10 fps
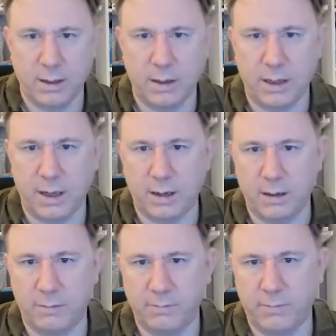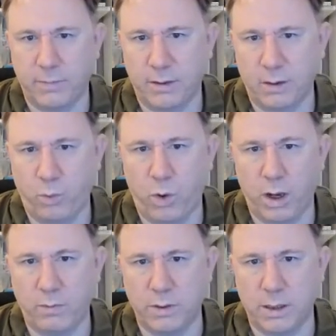then
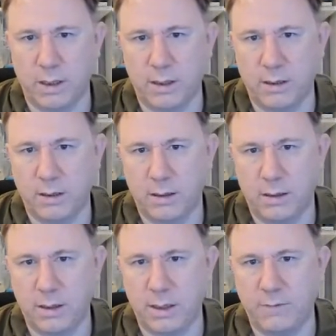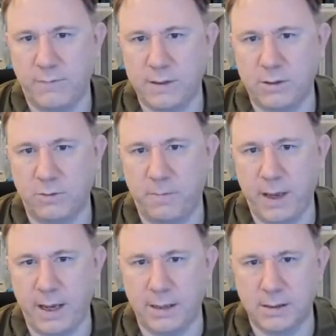why would I need the physical
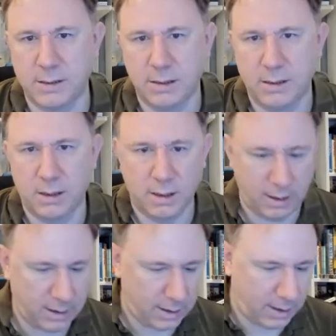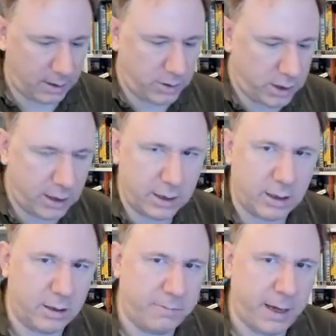pegs? And you'd think
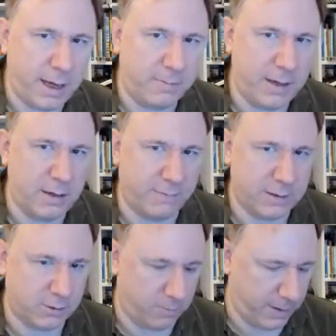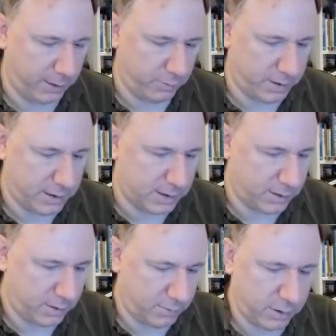that the peg, being a physical peg, would be
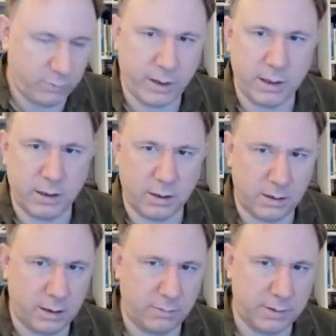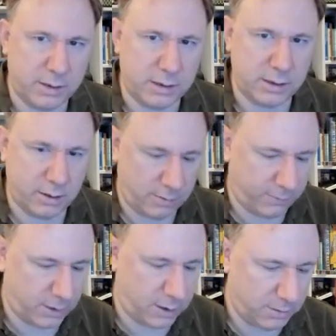designed with the width that was designed
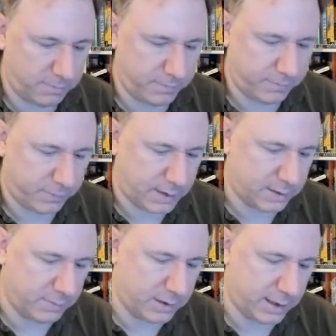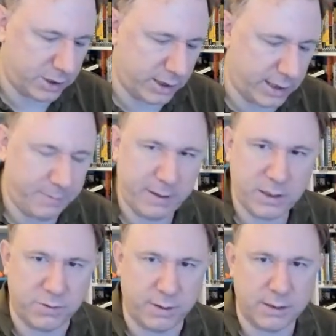for something to actually clip
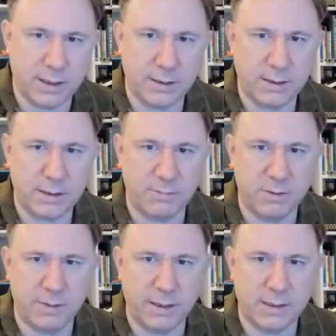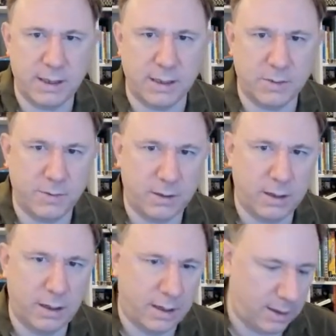into it. That does seem to make sense, but
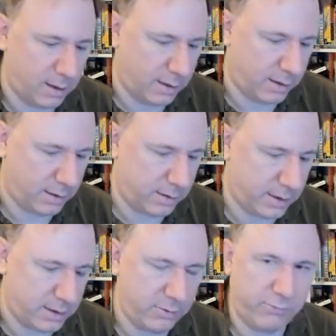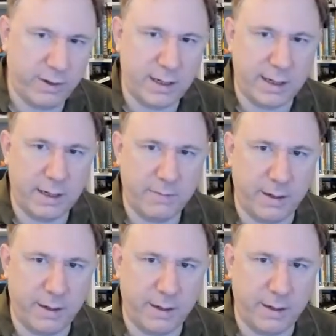they don't really clip